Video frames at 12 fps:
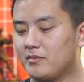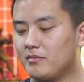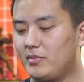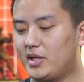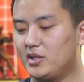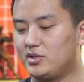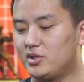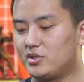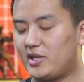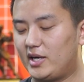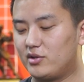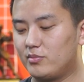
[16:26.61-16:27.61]
because you're
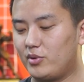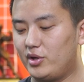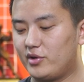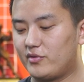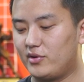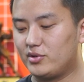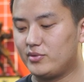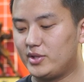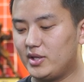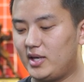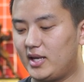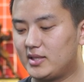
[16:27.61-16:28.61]
trying to produce force with
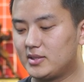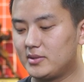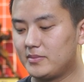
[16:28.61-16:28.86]
your legs.